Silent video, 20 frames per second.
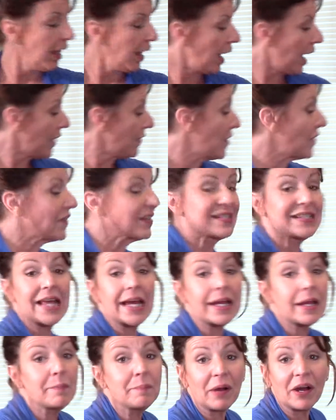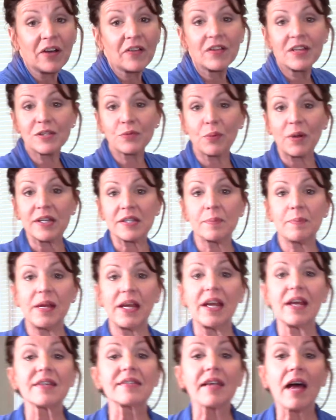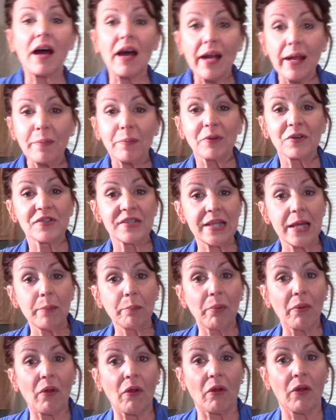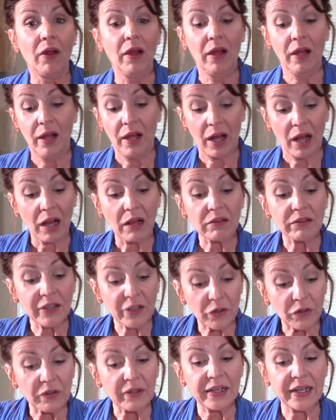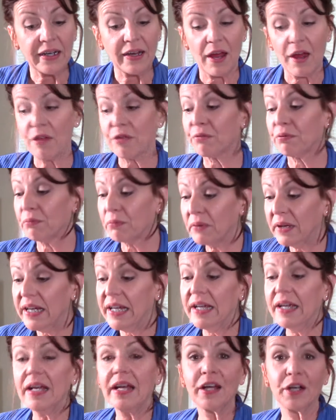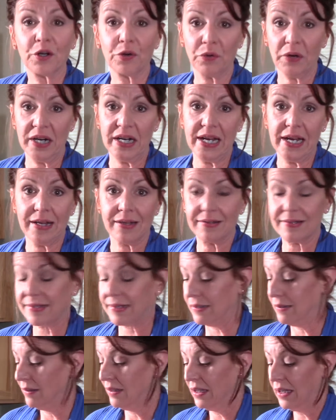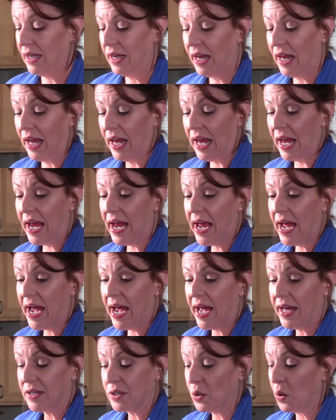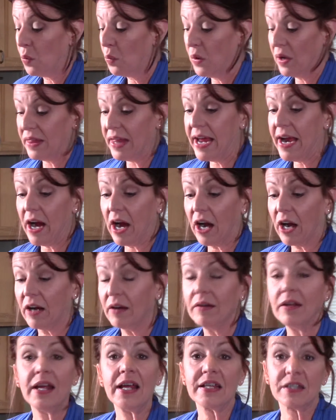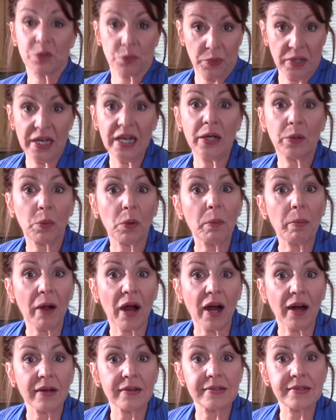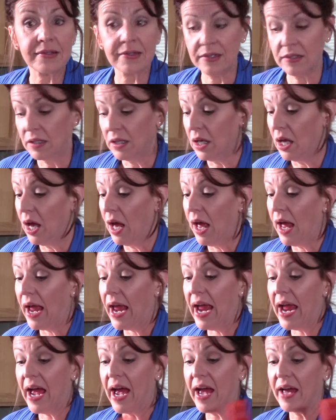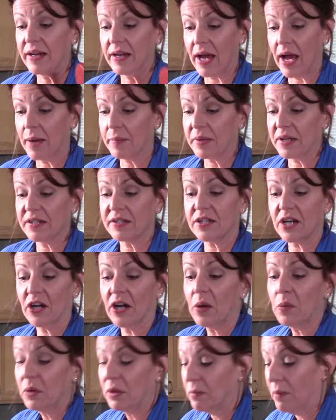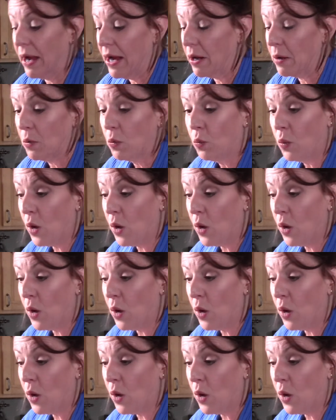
And then the second part of this recipe is hyper simple. Literally 3 ingredients. And what they are is 3 equal parts. And I'm going to start out with my